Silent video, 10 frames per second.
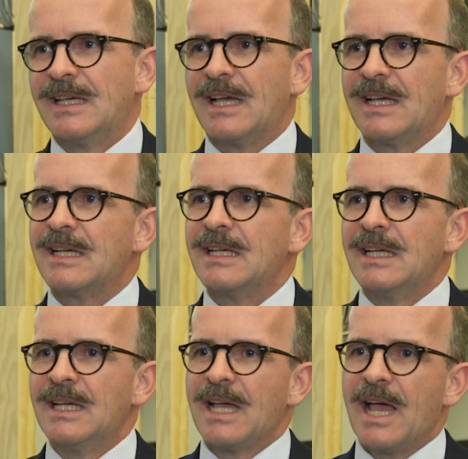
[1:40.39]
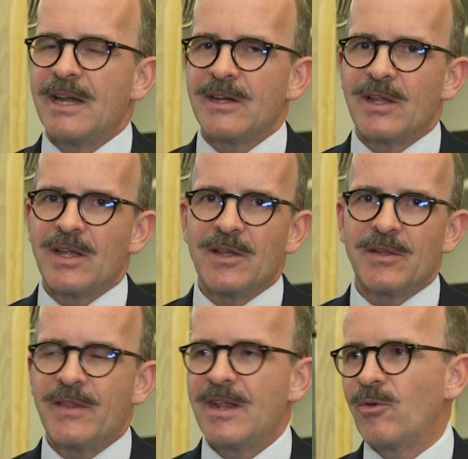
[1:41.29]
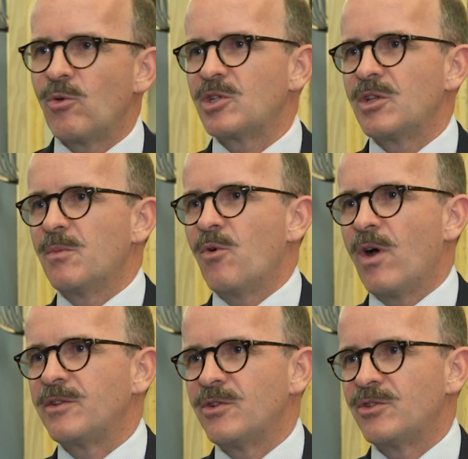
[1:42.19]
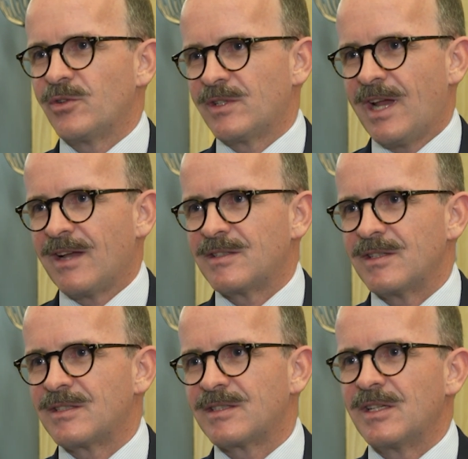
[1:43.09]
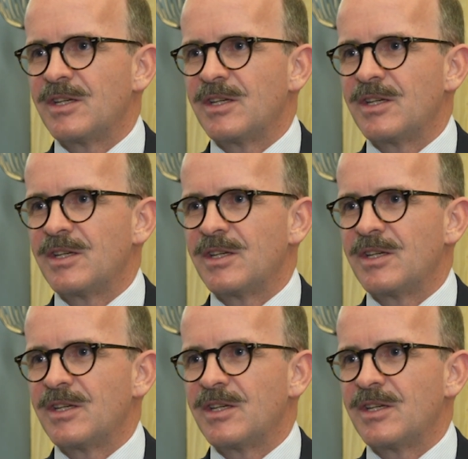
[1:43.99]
And then also the more unusual taxes,